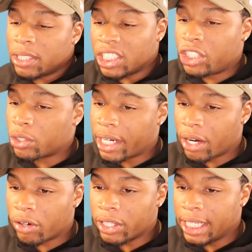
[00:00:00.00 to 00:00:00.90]
the Shield
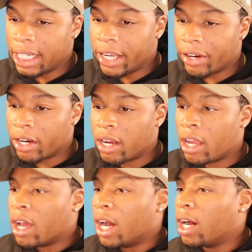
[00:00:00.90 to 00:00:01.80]
Hero in there.
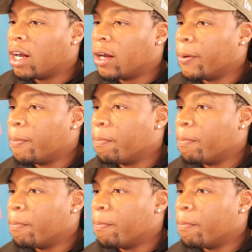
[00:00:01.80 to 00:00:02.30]
What